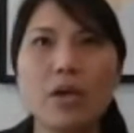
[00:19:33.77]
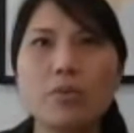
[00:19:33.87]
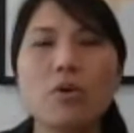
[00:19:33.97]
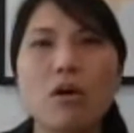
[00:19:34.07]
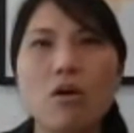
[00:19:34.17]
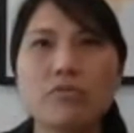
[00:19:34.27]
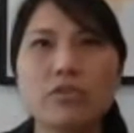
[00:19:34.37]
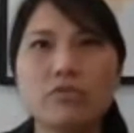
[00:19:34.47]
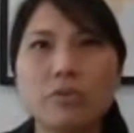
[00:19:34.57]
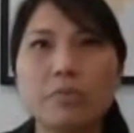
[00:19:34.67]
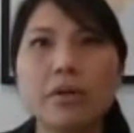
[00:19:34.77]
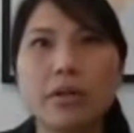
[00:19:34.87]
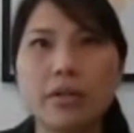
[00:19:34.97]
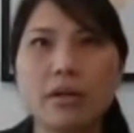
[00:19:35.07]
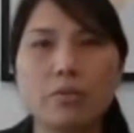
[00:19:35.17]
people are often
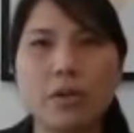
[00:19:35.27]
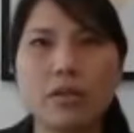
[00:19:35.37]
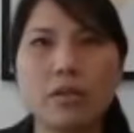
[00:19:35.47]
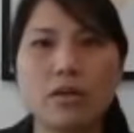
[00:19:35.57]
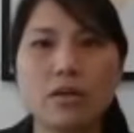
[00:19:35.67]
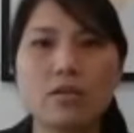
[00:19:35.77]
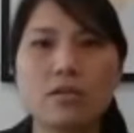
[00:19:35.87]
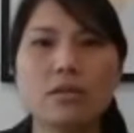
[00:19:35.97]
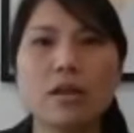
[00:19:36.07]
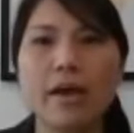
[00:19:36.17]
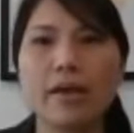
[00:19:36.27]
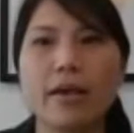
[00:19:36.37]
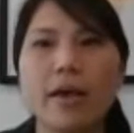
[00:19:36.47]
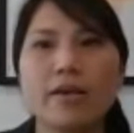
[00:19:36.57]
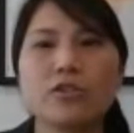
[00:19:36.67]
familiar with is like